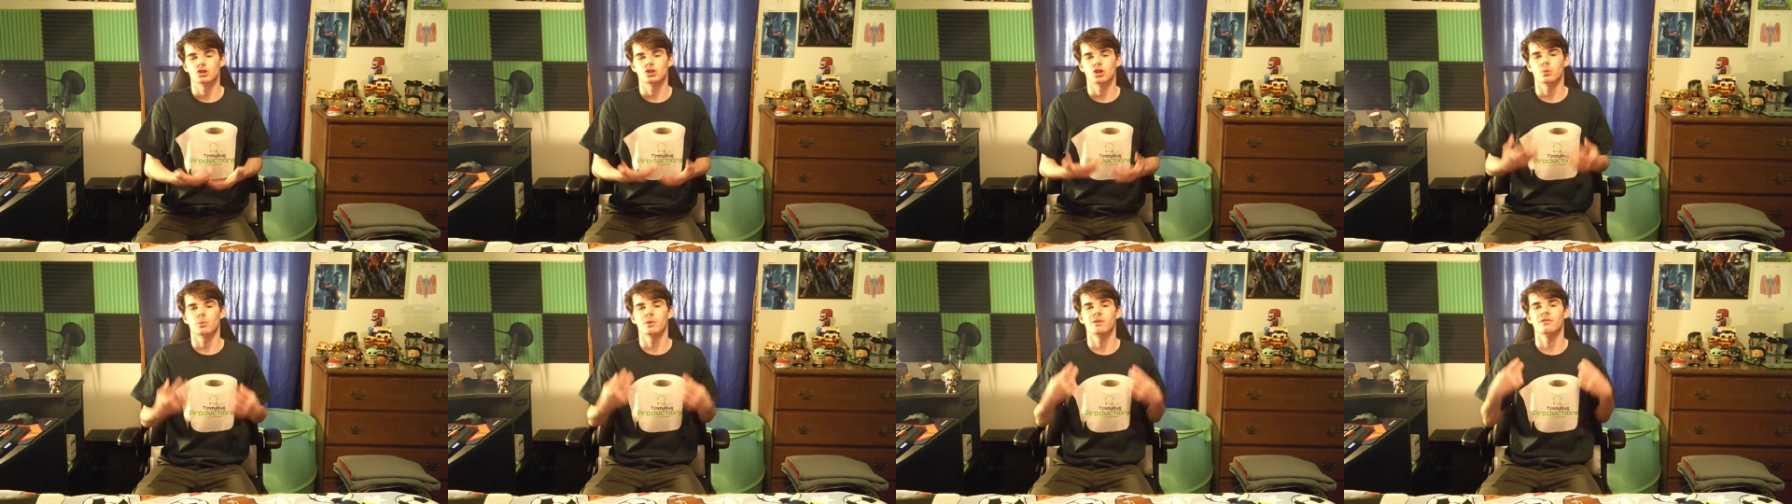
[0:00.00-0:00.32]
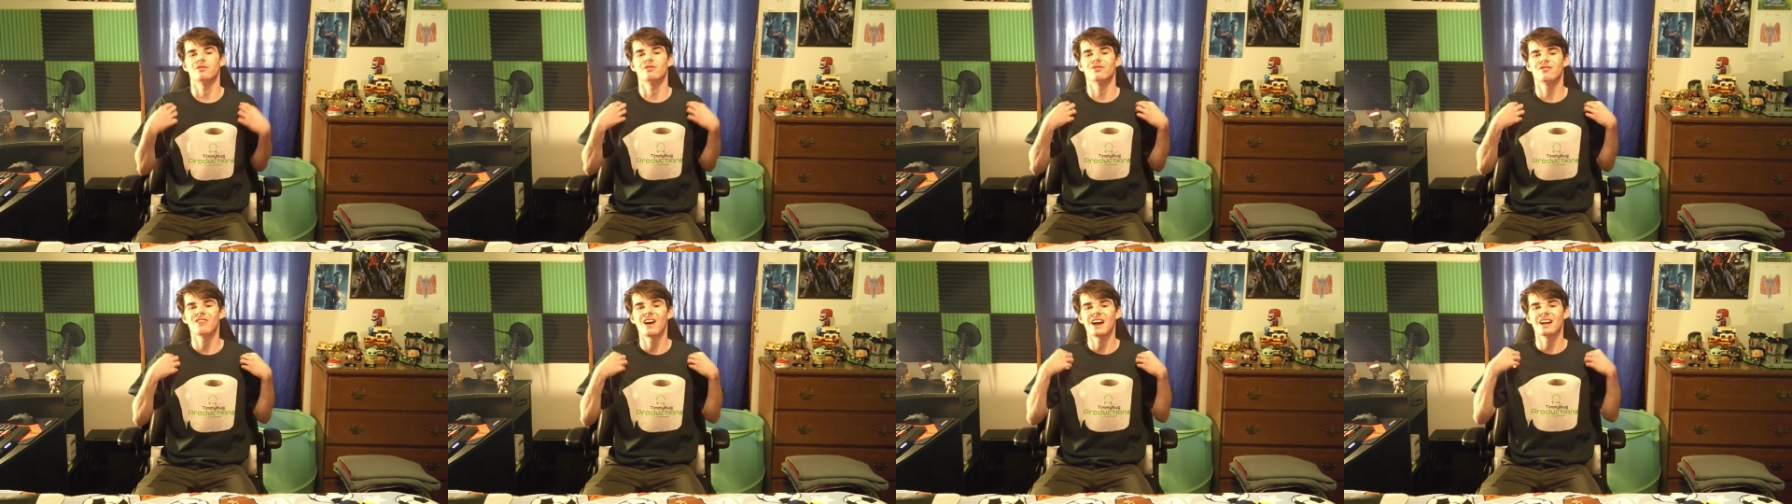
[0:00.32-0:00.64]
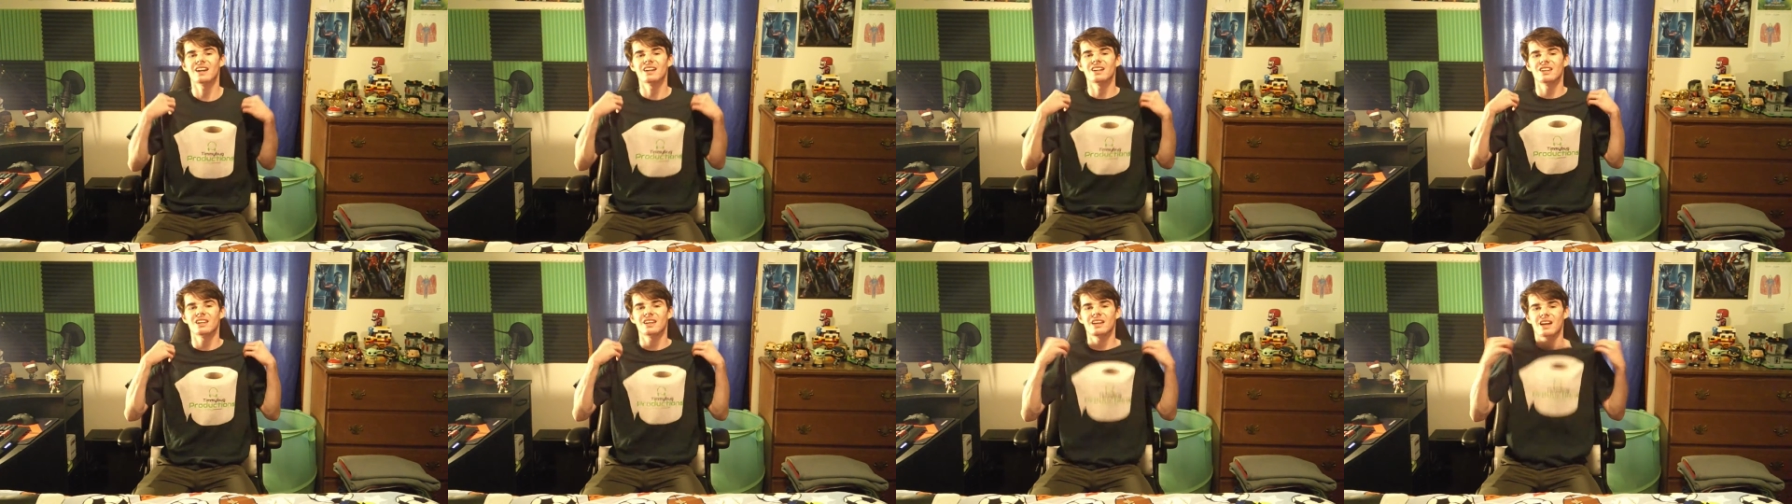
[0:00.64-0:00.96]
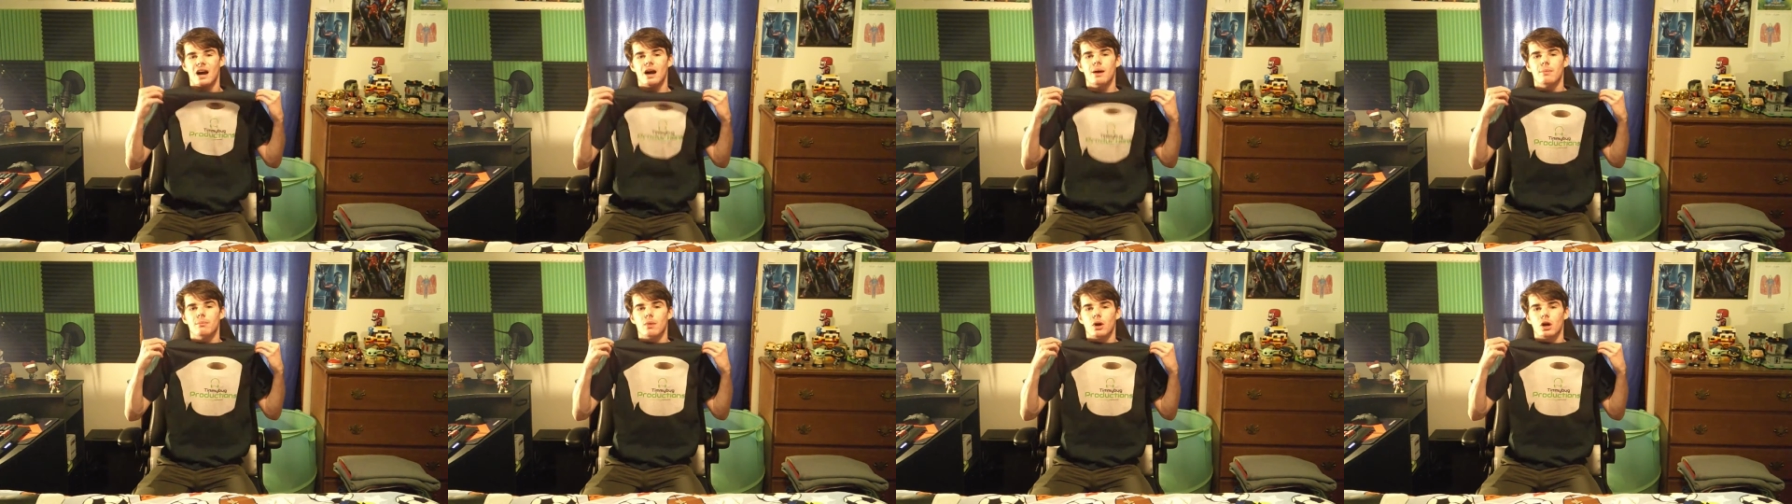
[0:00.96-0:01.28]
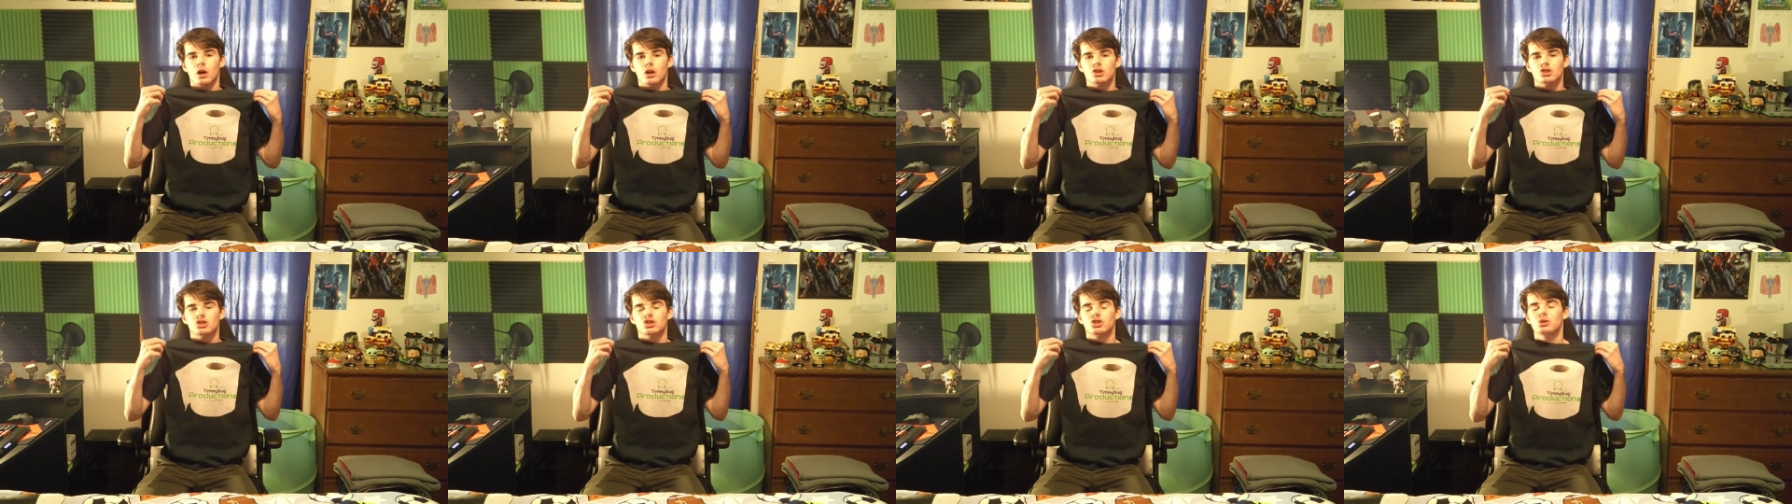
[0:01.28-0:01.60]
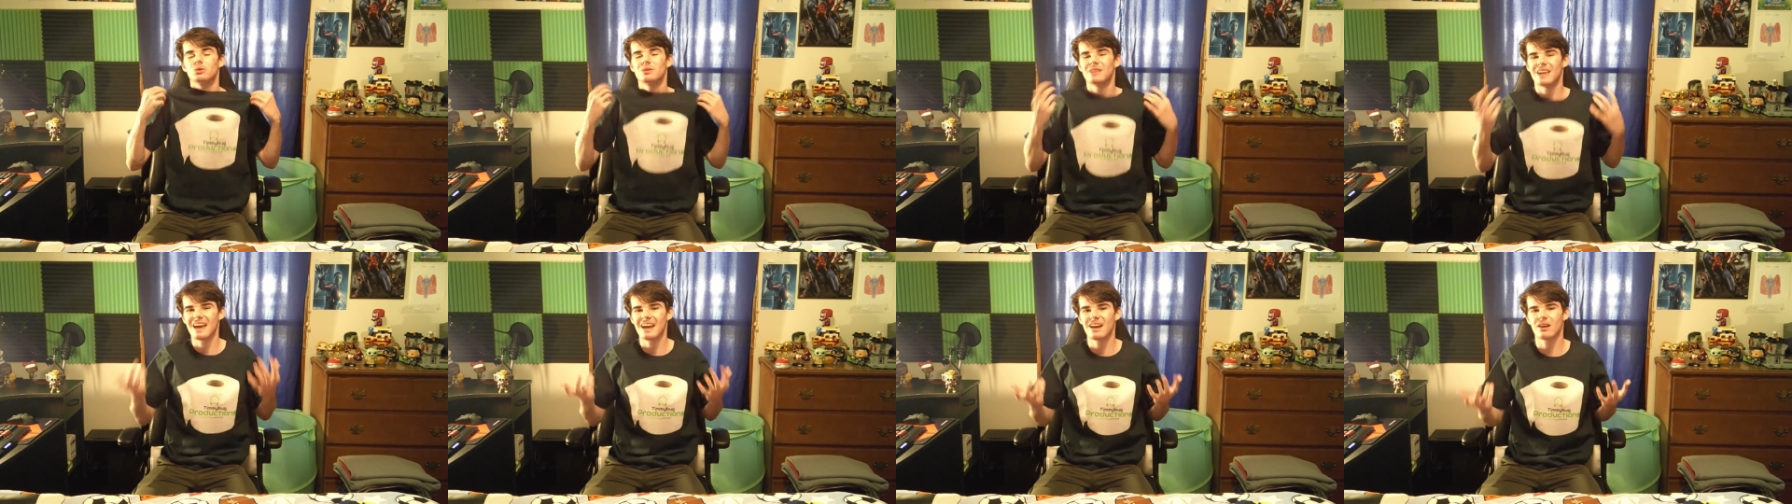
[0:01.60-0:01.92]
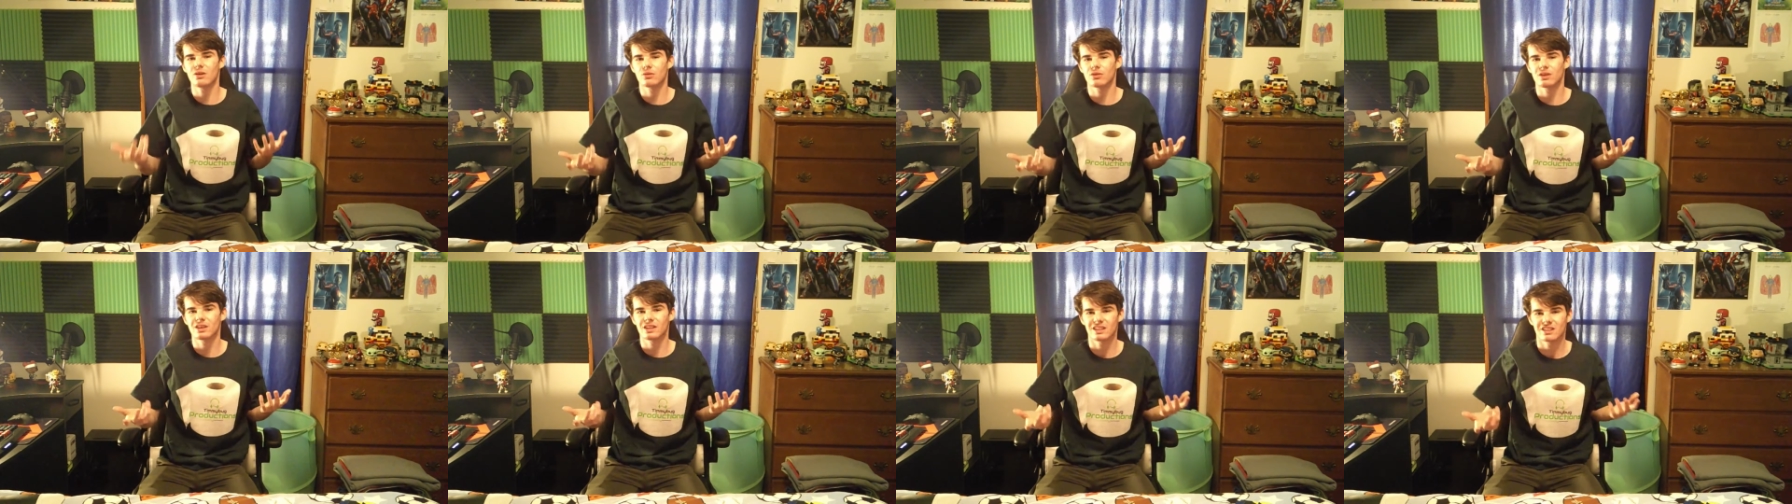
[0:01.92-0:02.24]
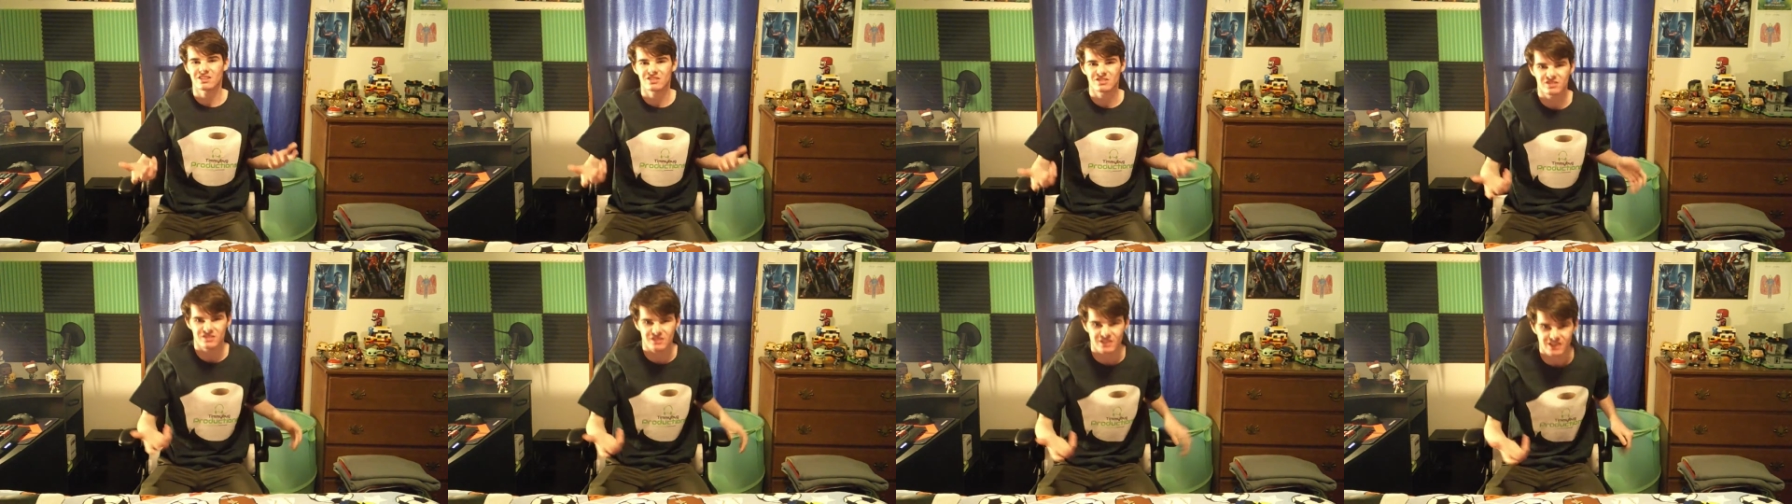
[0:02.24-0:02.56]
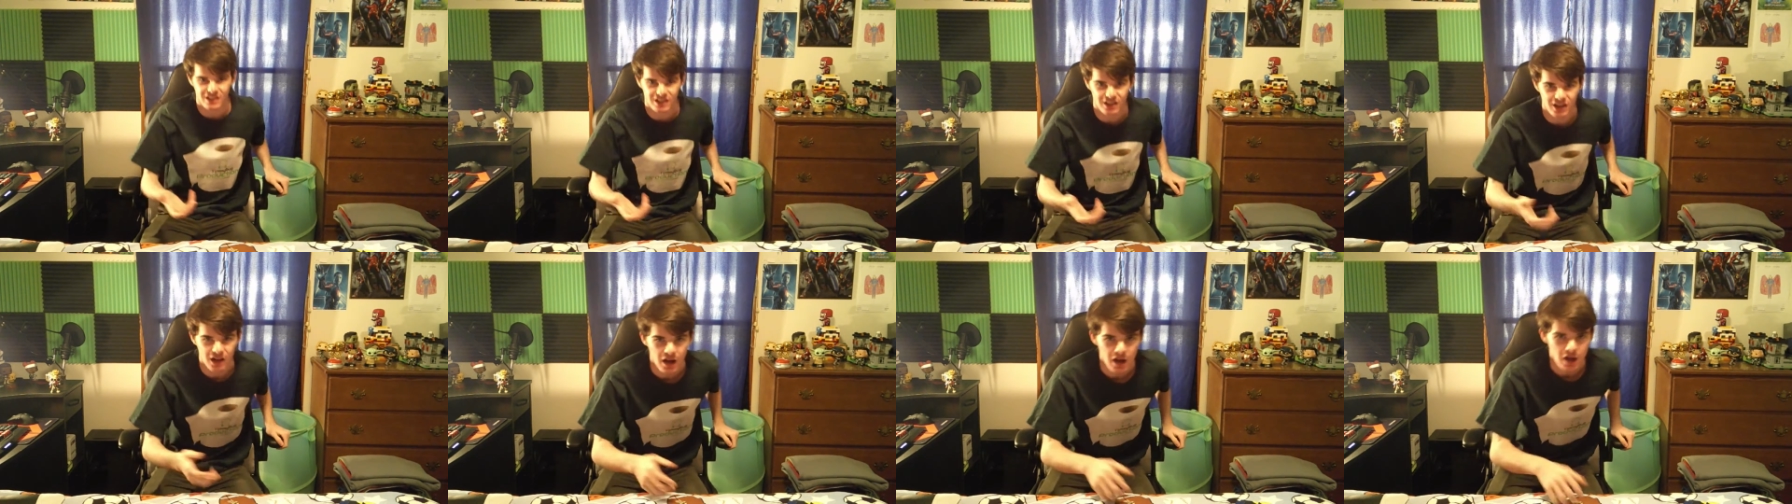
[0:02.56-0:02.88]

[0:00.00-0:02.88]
So we finally got merch. You can't really see it,